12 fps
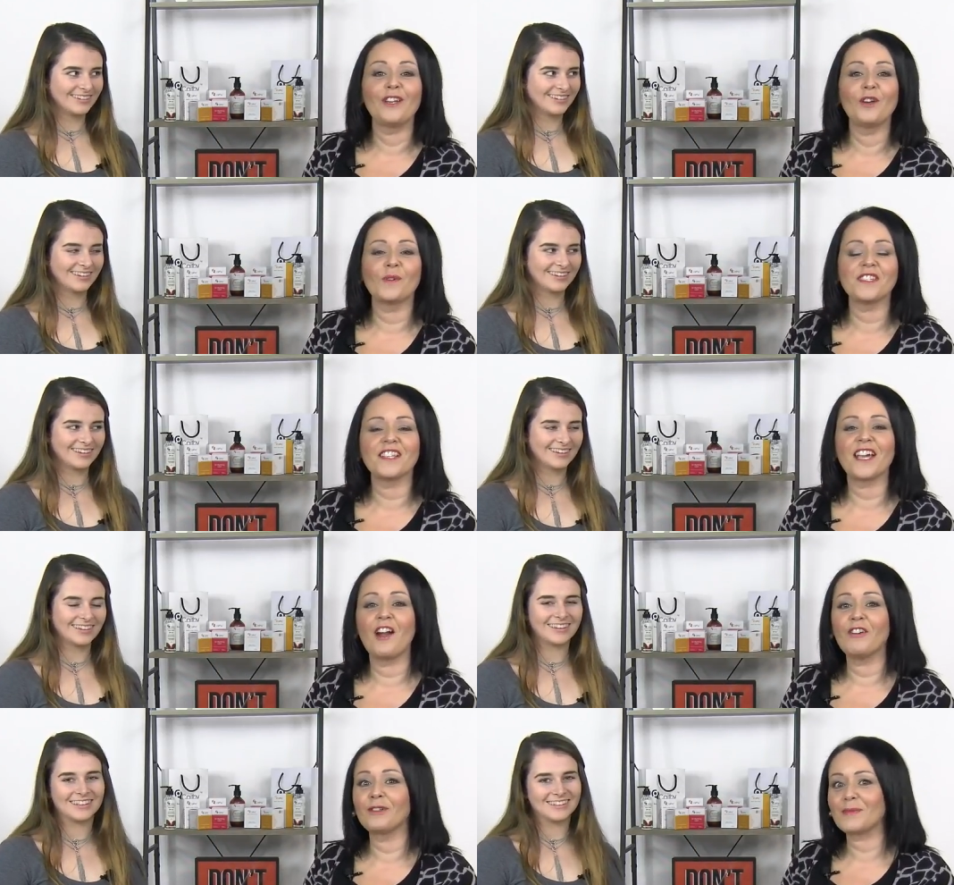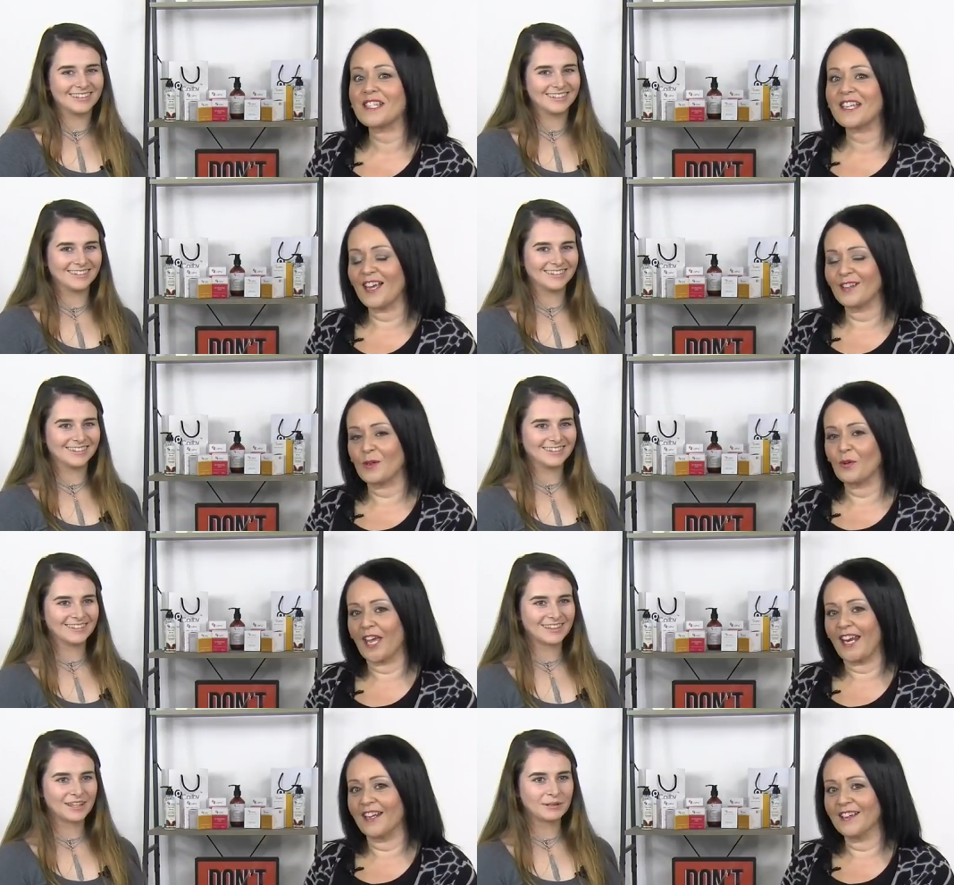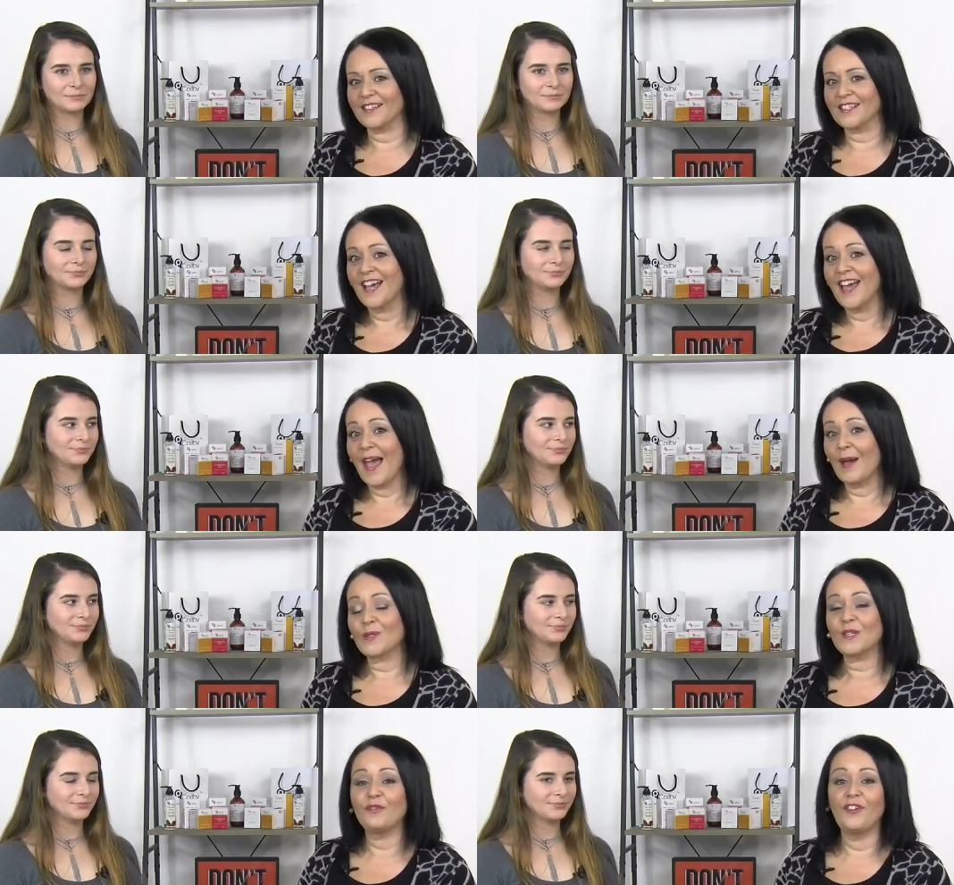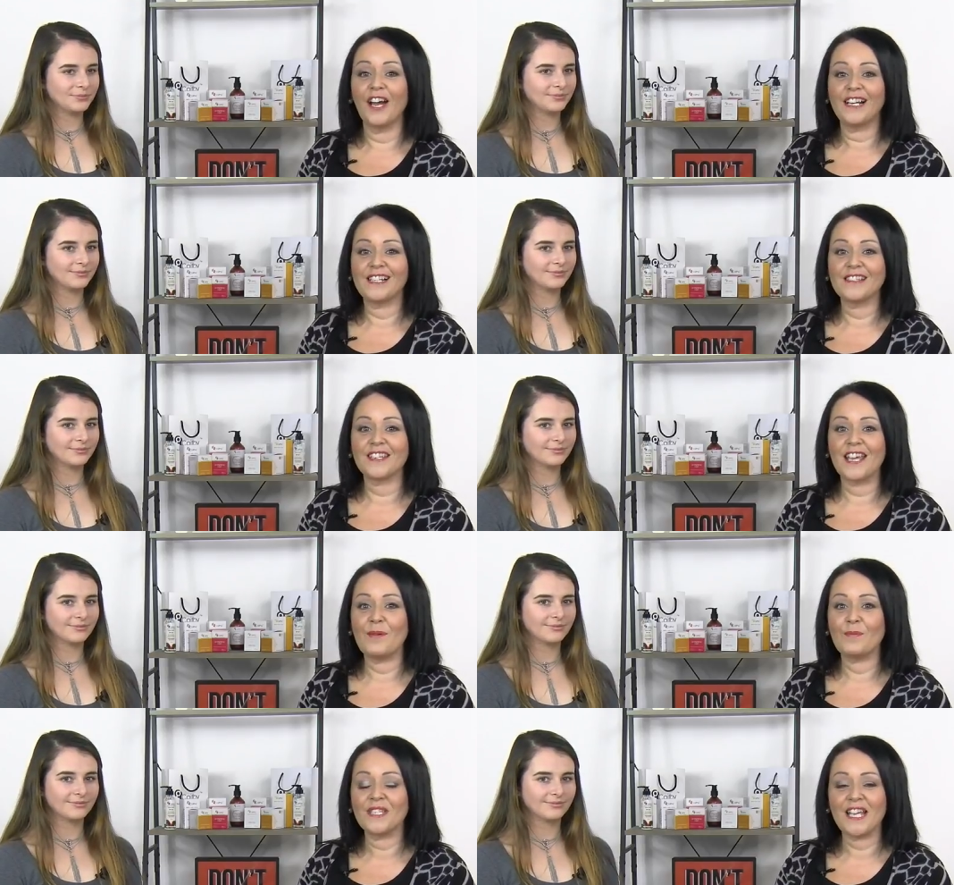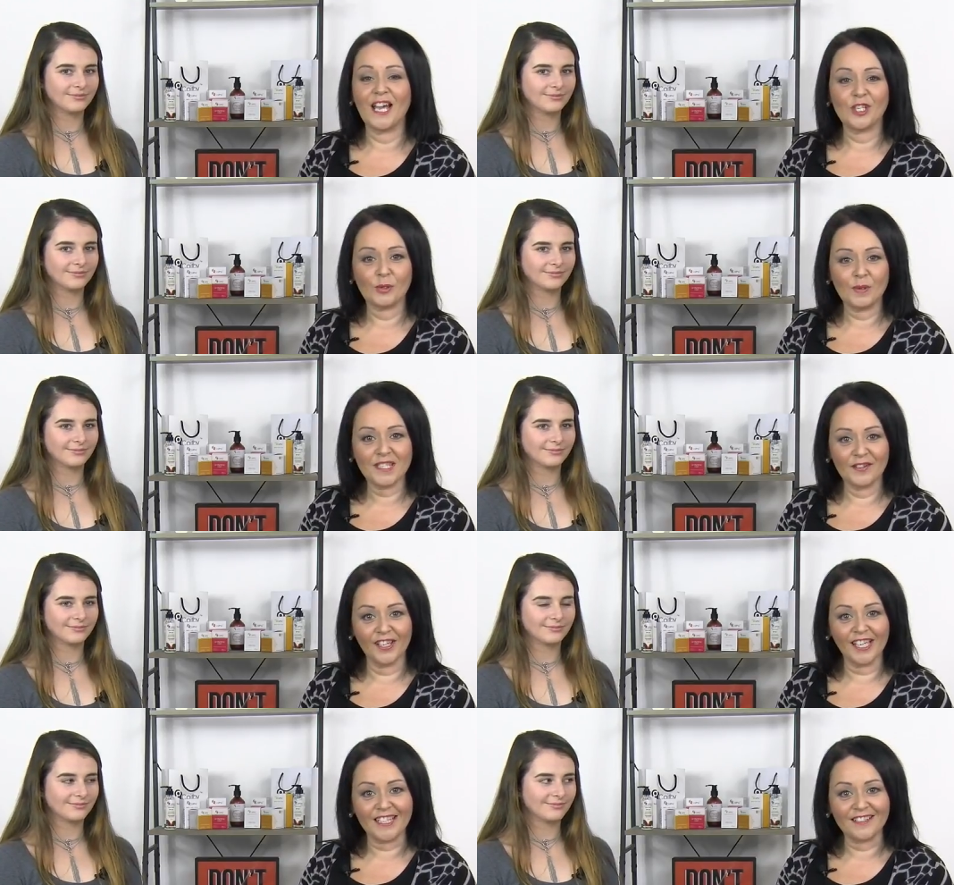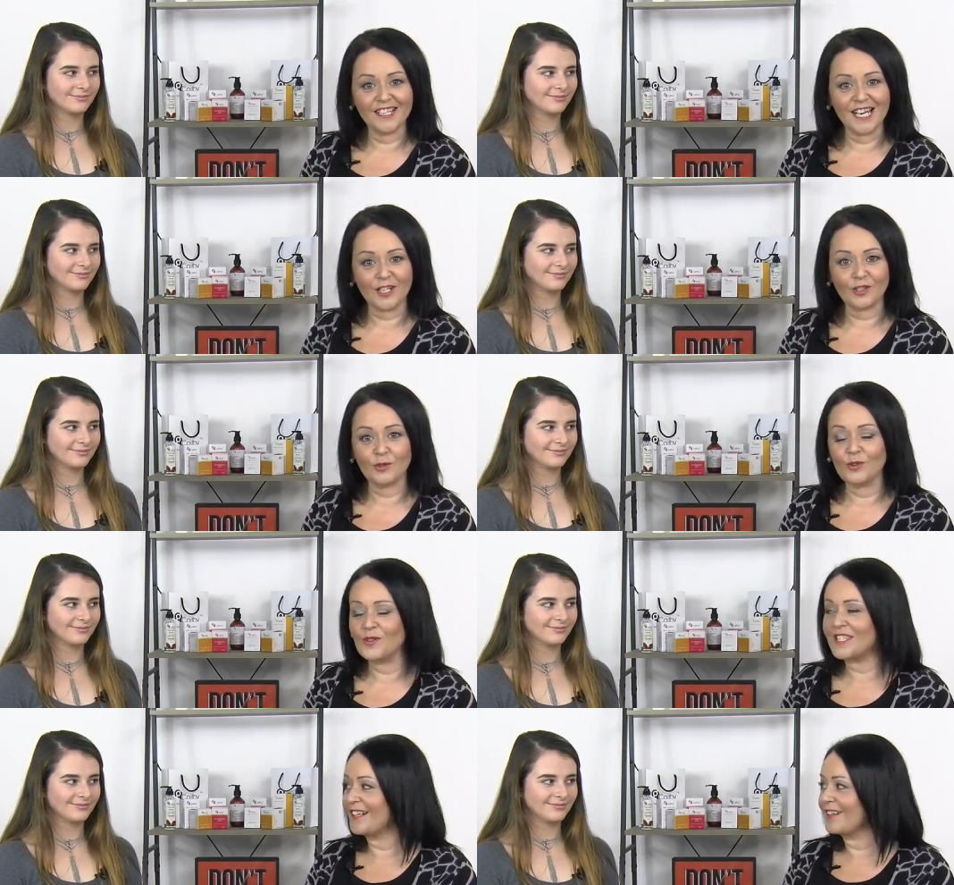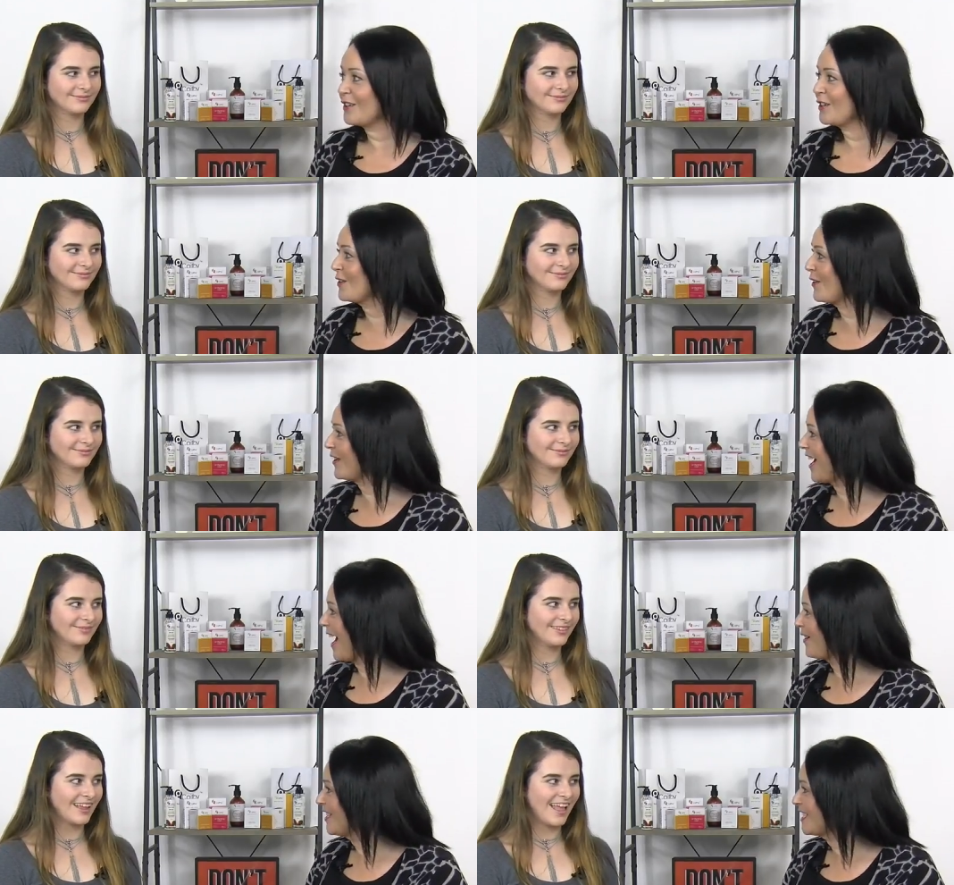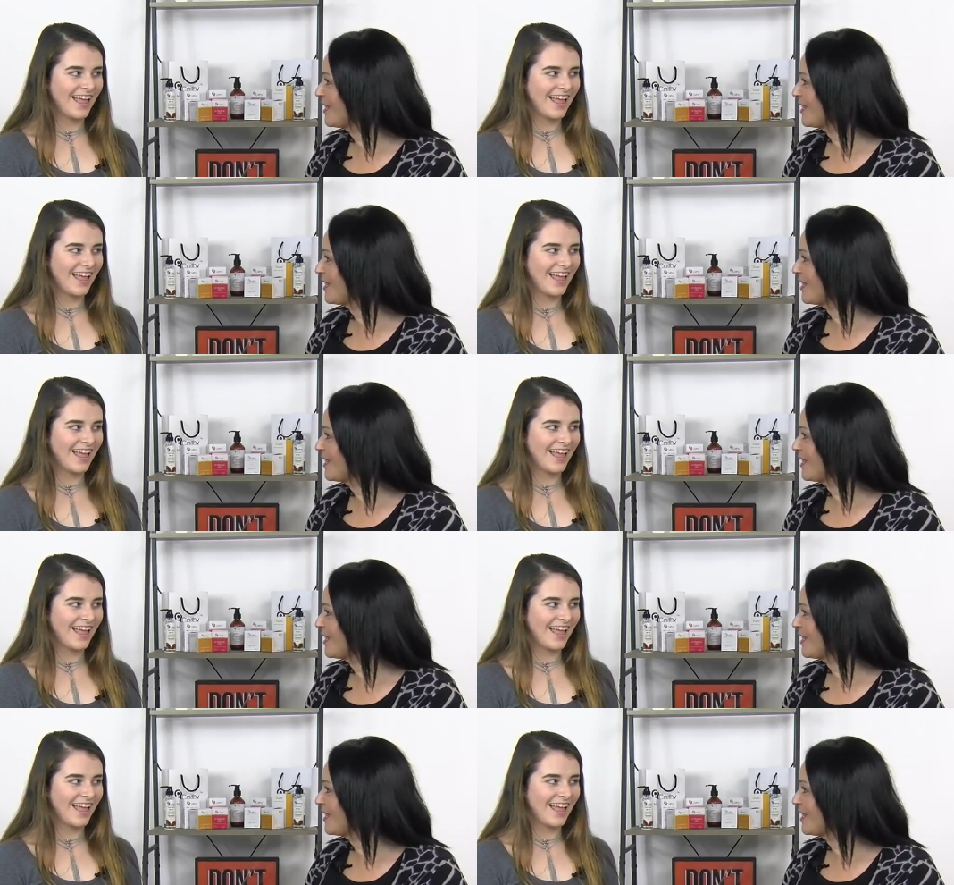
Speaker 1: who is the current Miss Caithy Organics and was a finalist at Miss Asia Pacific International New Zealand. Kia how are you